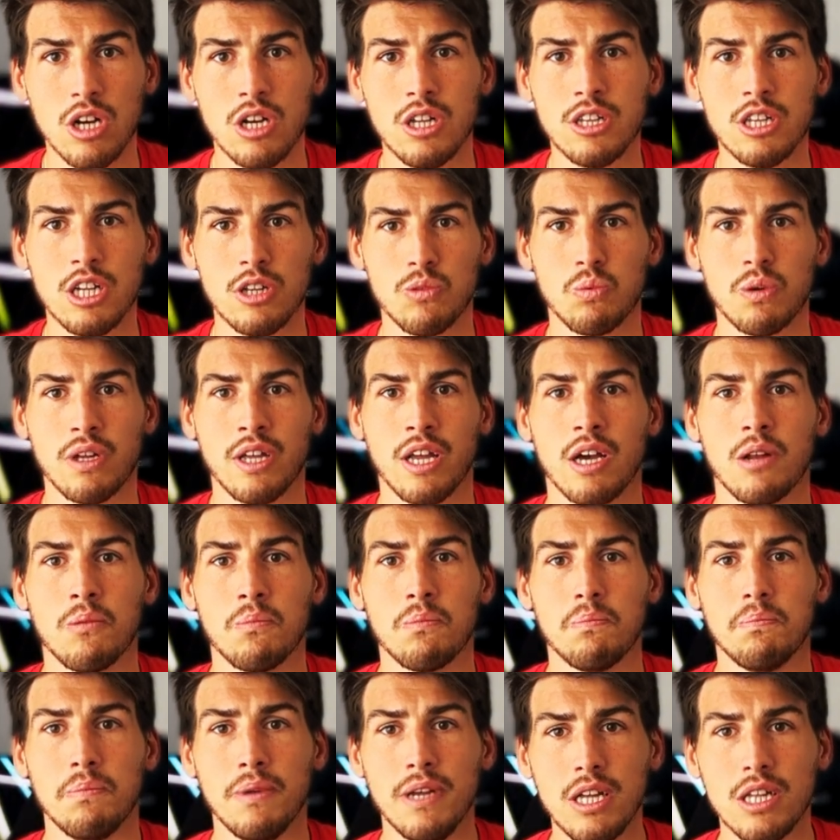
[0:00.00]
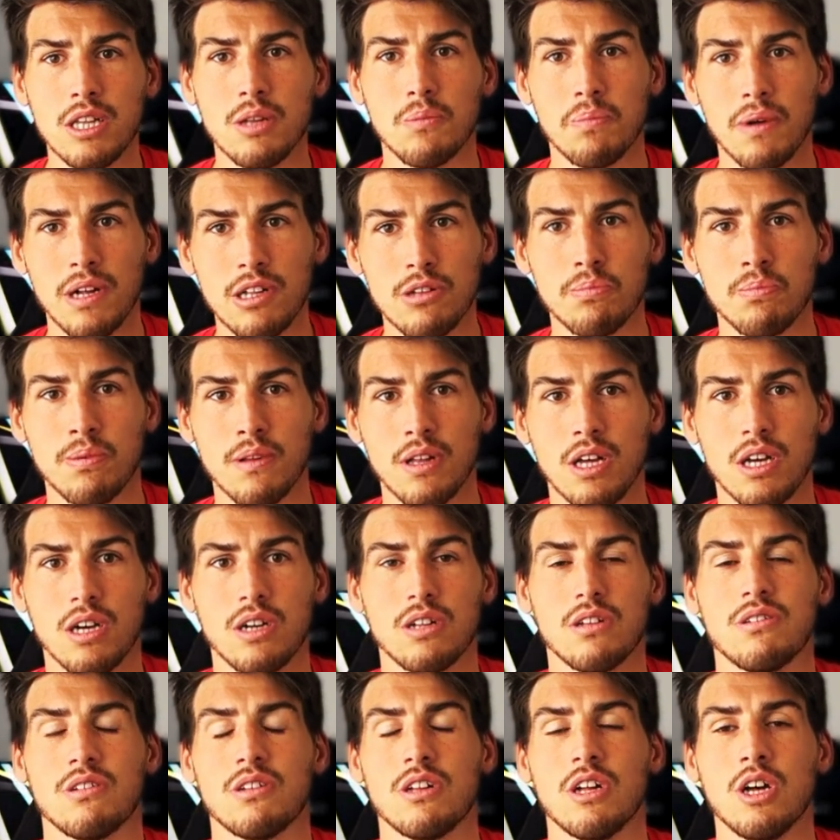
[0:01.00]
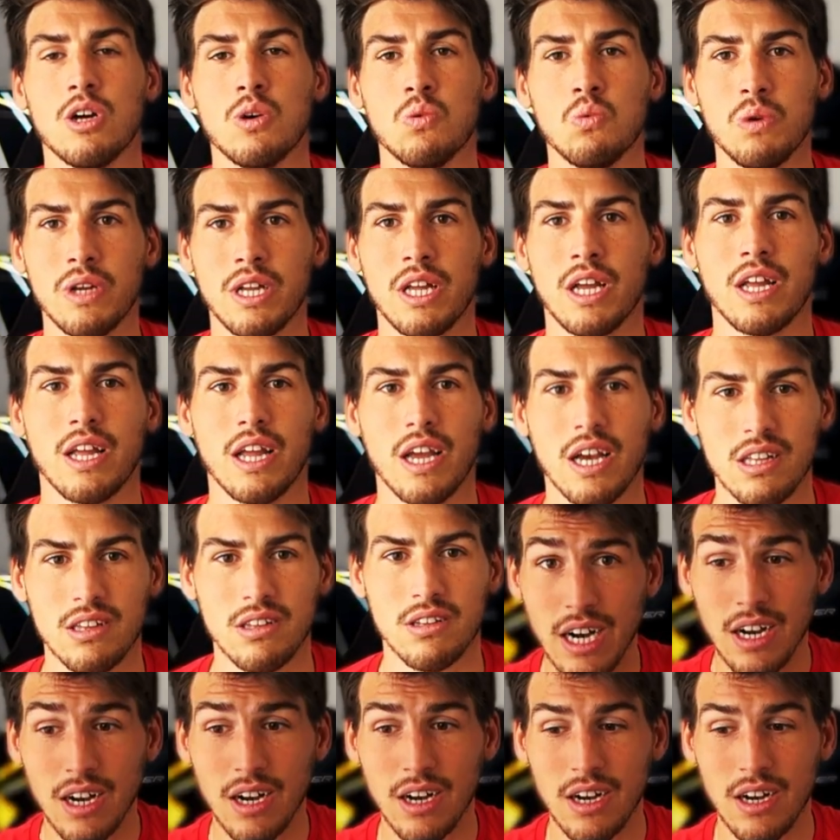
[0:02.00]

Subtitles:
that we can be the best players we can get.